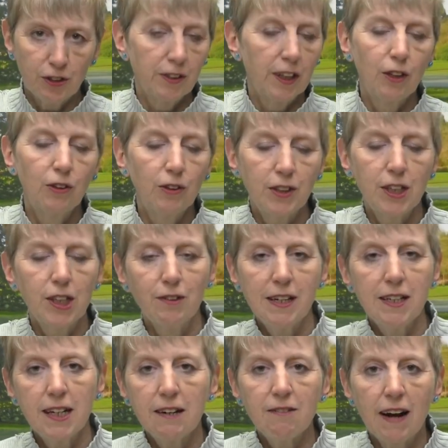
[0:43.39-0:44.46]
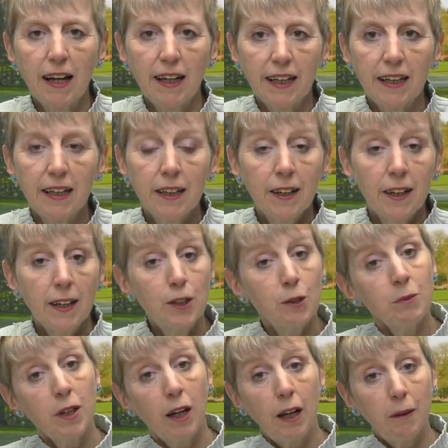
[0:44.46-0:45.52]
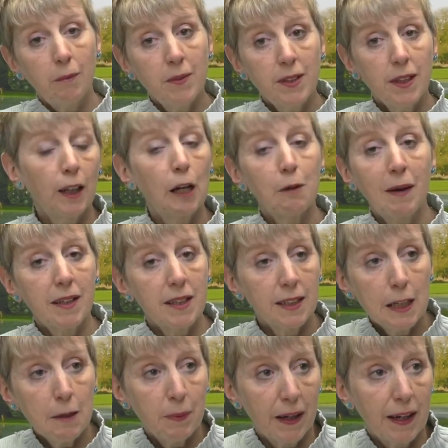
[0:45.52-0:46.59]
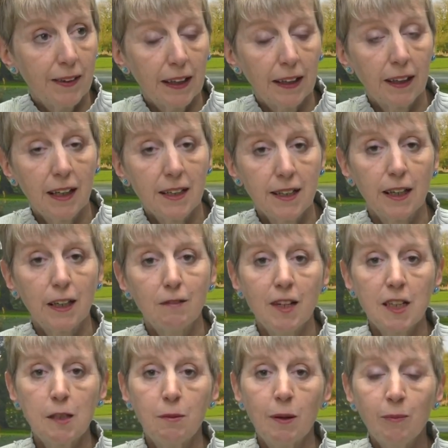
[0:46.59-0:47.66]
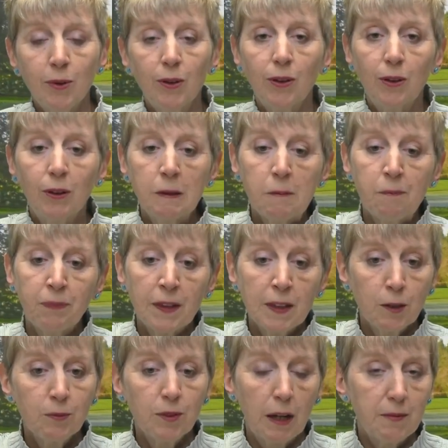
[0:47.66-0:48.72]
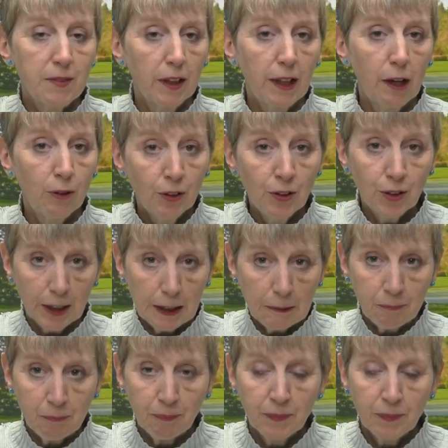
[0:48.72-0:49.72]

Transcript: They call it a greeting rally. And sometimes they'll go back to sleep again and lie down and rest a bit more. Sometimes they'll go hunting.